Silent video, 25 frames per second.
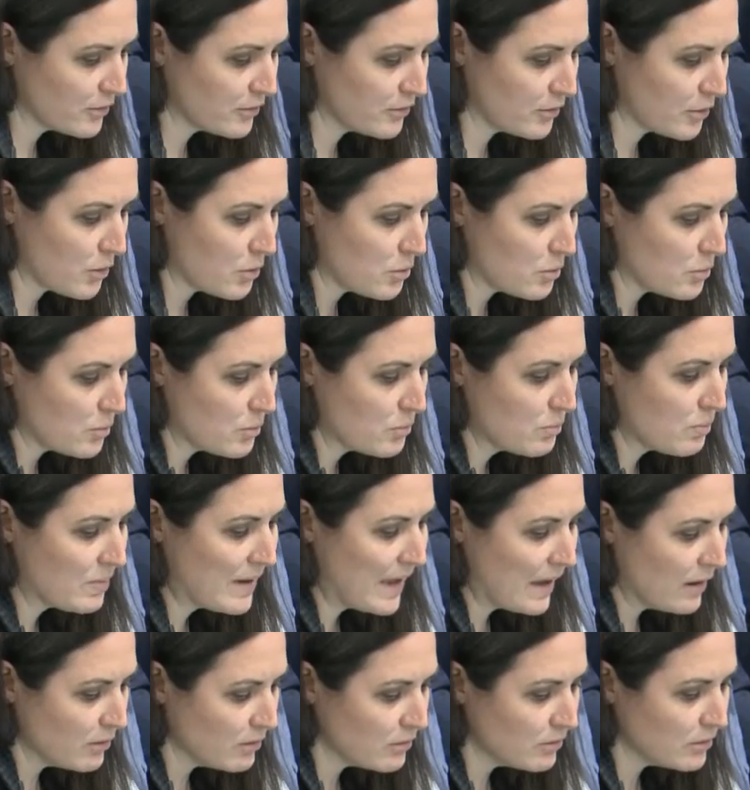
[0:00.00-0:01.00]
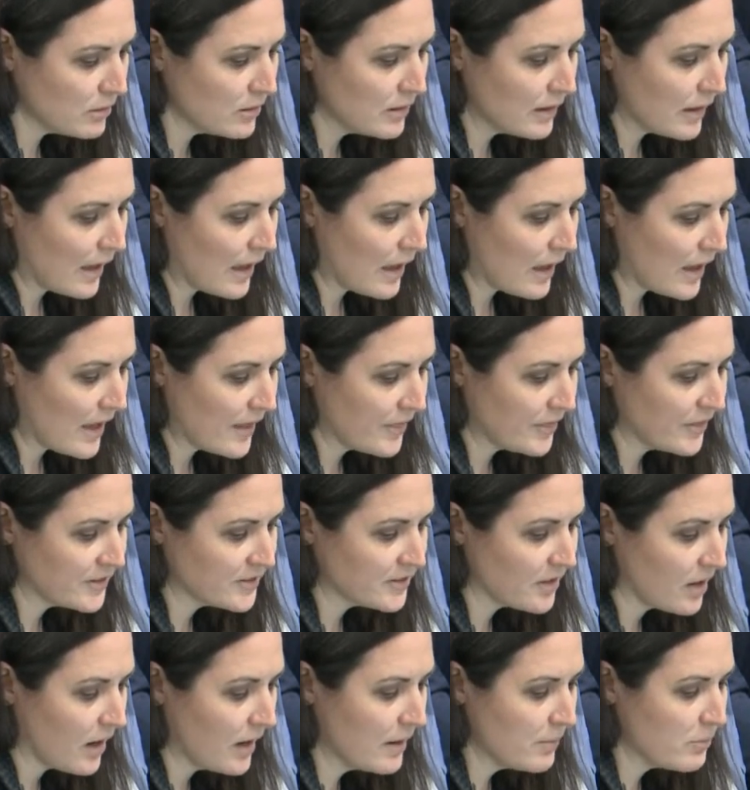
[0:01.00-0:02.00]
So Council, at the
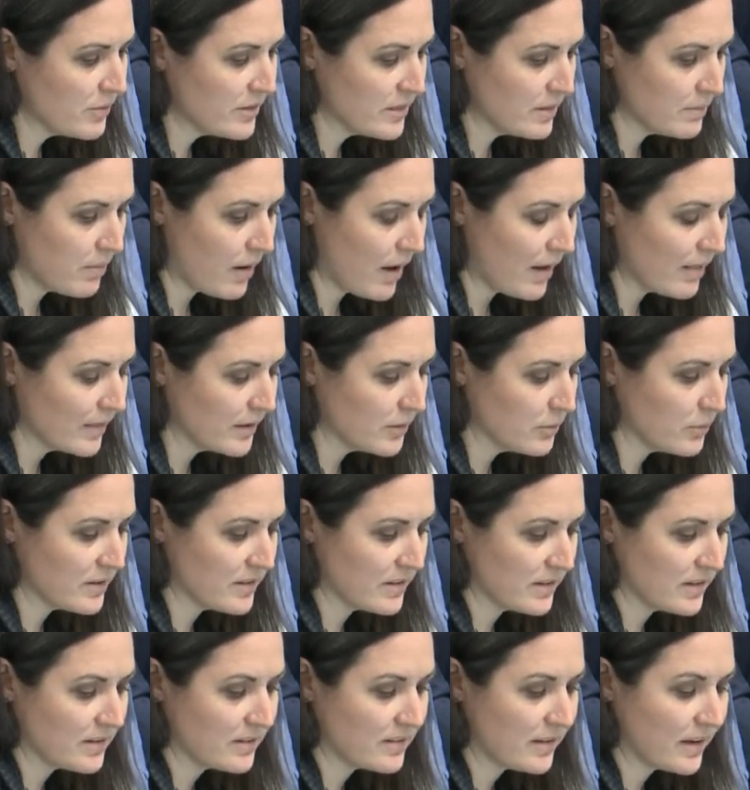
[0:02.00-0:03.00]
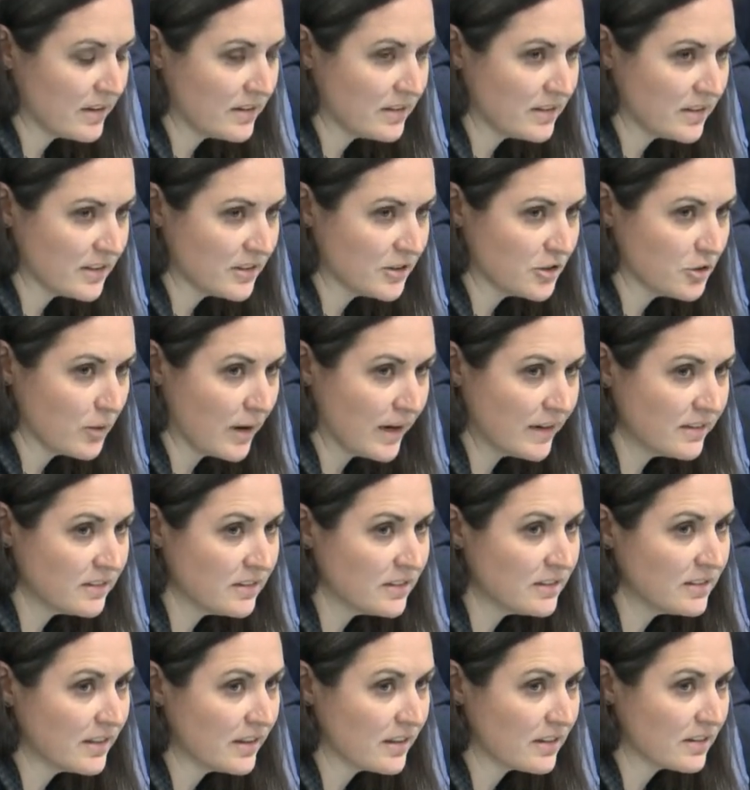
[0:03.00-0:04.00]
time when the pilot was extended,
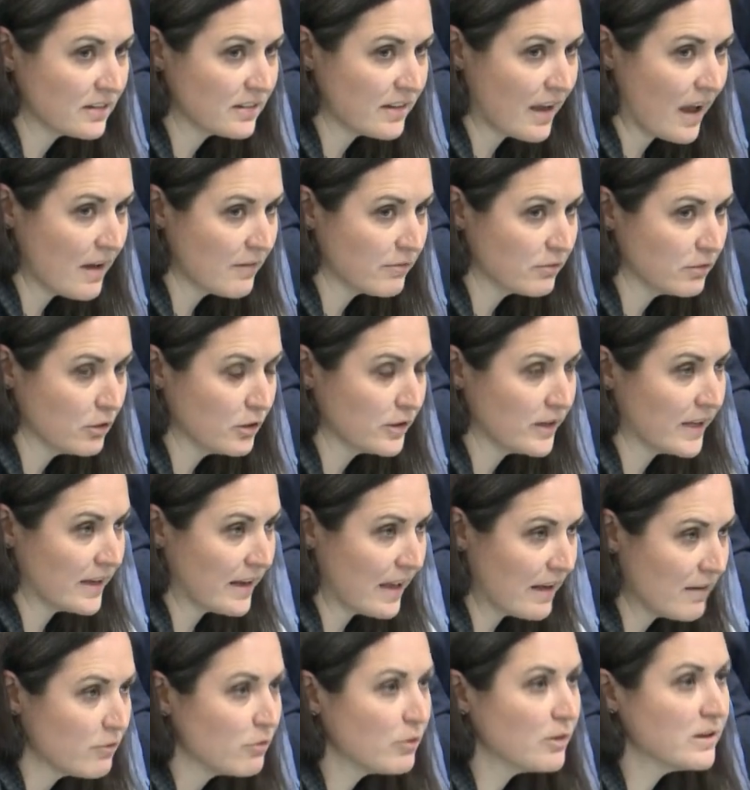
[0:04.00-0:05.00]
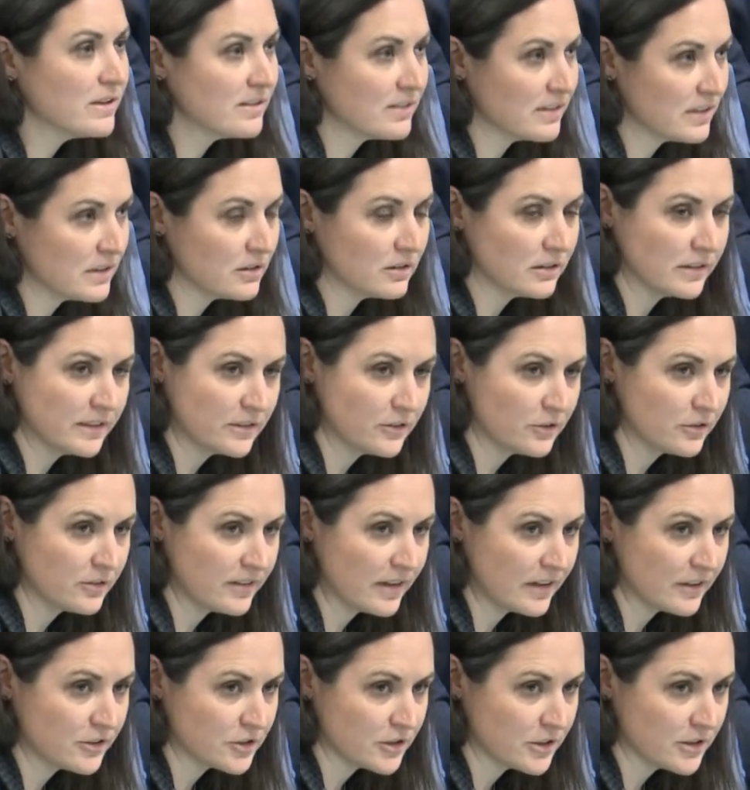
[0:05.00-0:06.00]
directed that staff look at every single
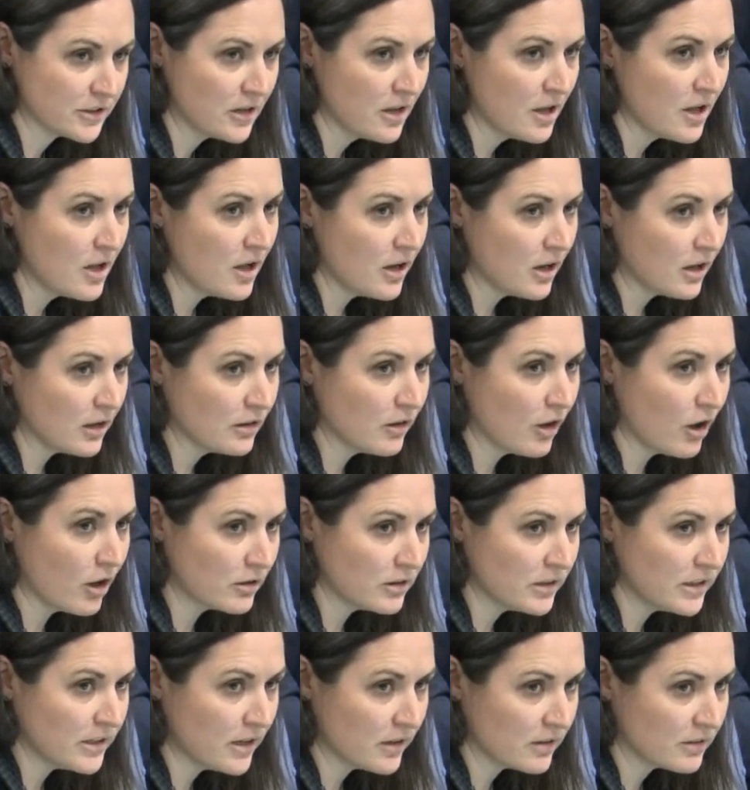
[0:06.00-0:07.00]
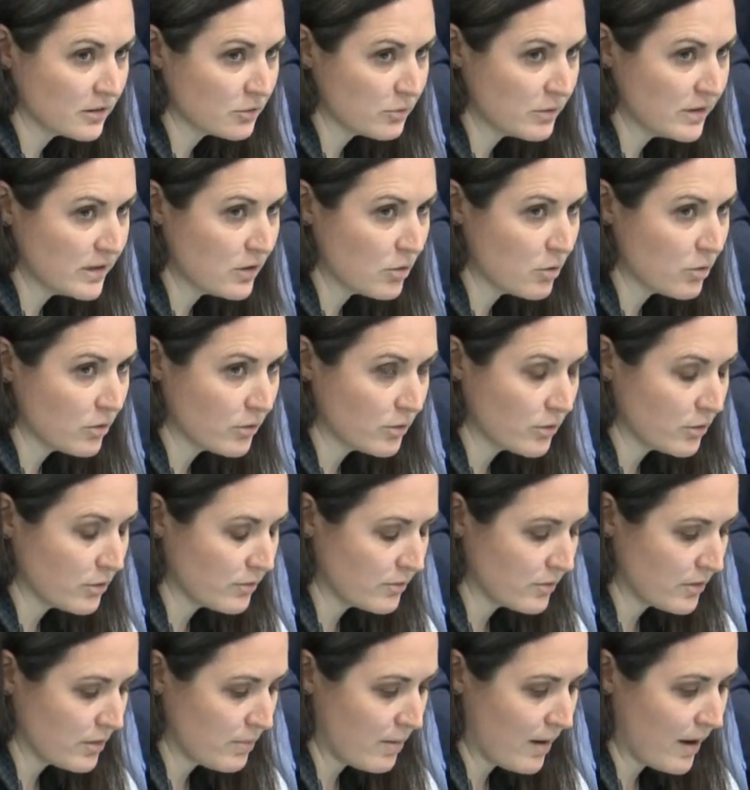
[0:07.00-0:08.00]
intersection along the Yonge Street corridor
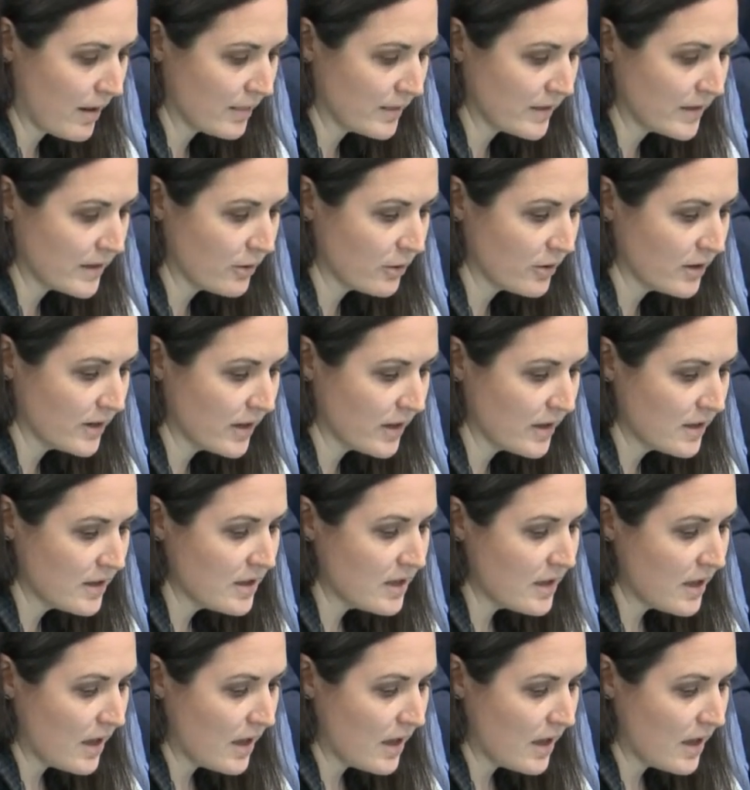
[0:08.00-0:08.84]
for the pilot area